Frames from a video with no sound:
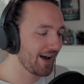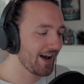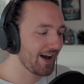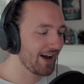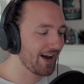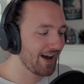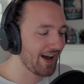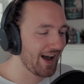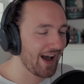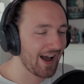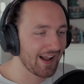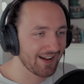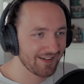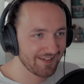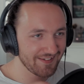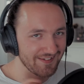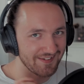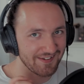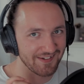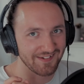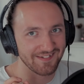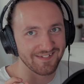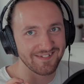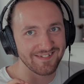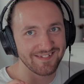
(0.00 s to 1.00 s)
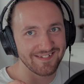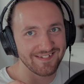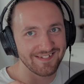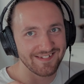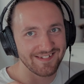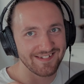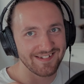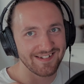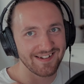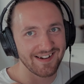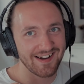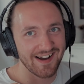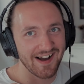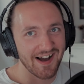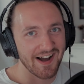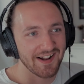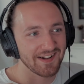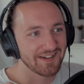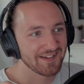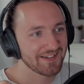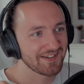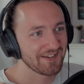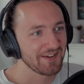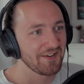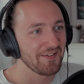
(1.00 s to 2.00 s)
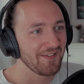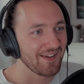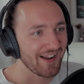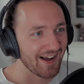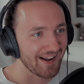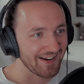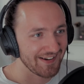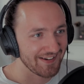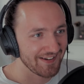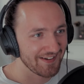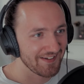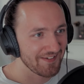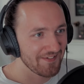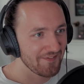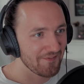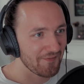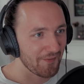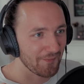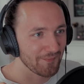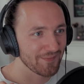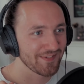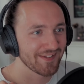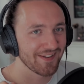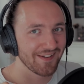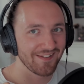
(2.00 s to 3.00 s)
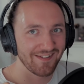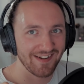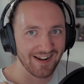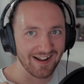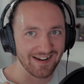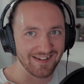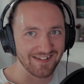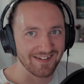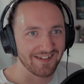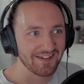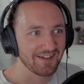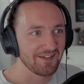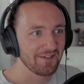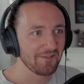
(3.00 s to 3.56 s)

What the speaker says: Hansel and Zoolander from Zoolander.